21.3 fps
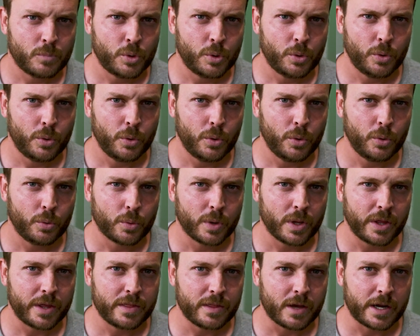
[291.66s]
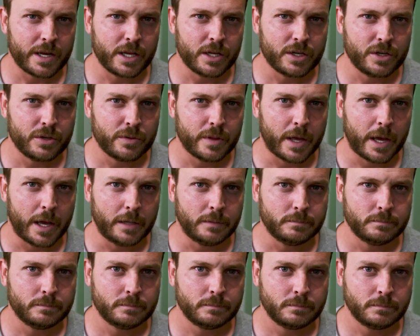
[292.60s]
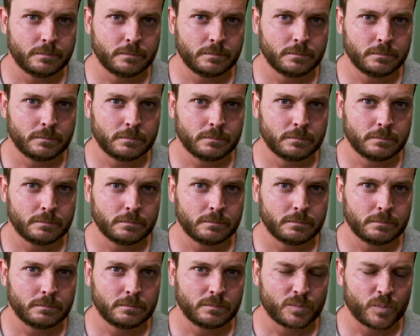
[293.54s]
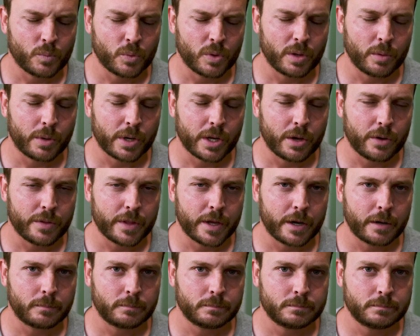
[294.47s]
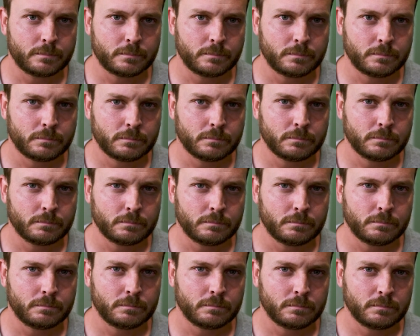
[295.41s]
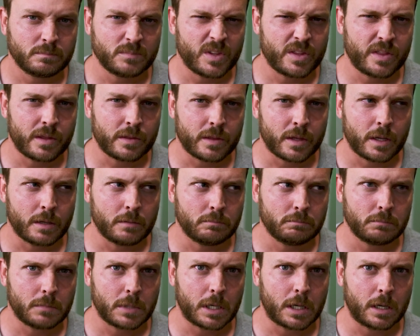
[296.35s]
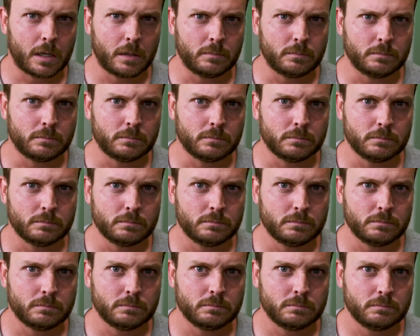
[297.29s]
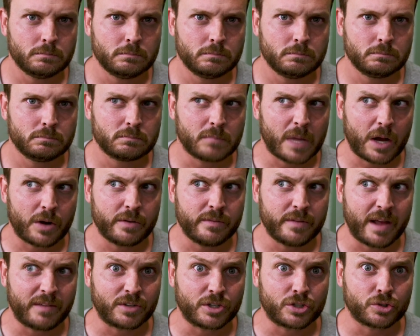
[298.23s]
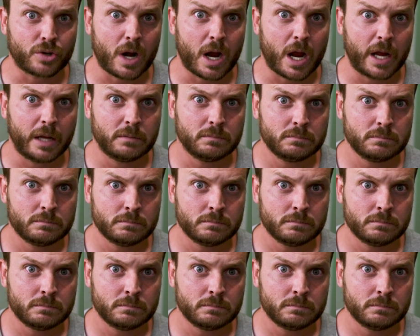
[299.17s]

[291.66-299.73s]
Who really thought he could do that? Really want to go there? You think that I don't even have to try.